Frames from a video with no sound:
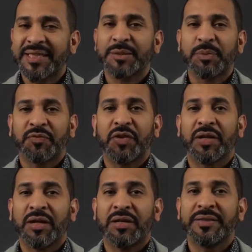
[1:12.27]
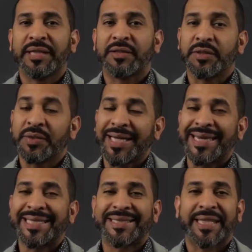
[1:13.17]
just prefer to contact you in
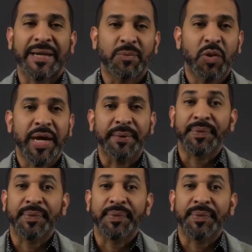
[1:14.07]
this same way.